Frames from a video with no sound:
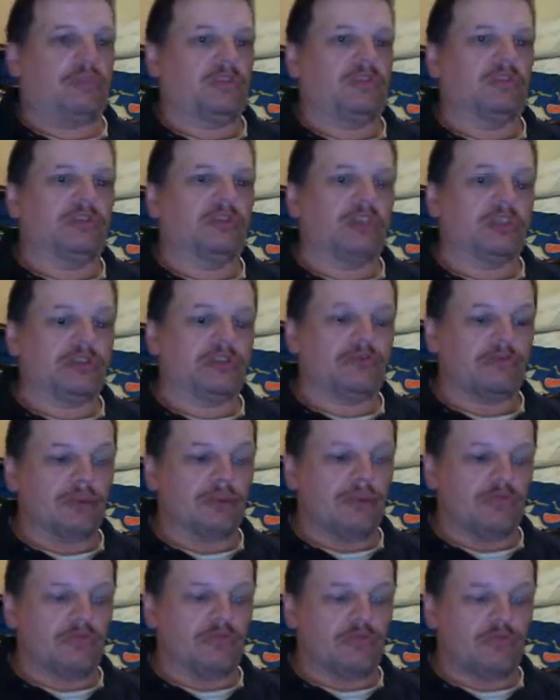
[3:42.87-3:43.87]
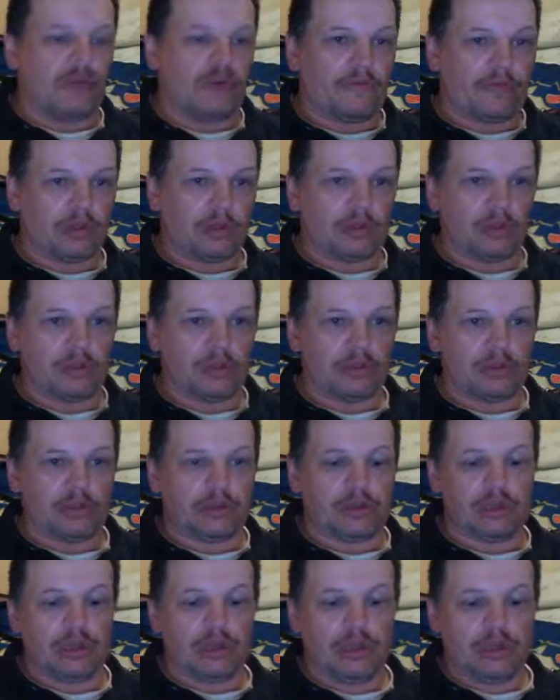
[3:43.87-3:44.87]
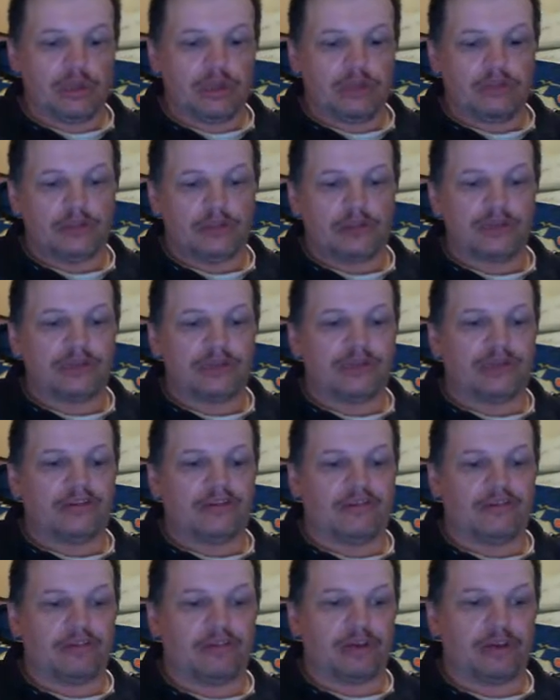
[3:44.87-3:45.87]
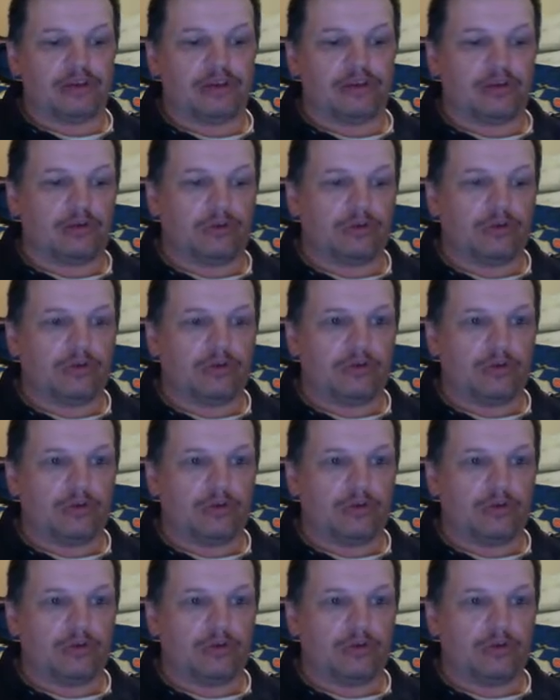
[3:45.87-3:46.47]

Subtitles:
disintegrate rather quickly. These ain't like, you know,